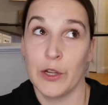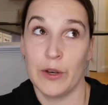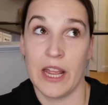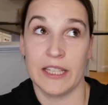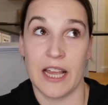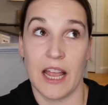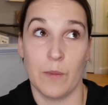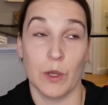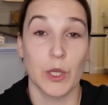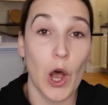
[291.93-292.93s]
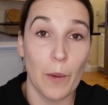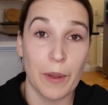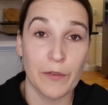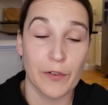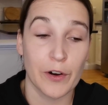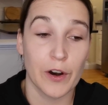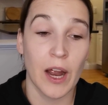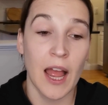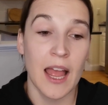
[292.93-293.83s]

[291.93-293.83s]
good as I was hoping for,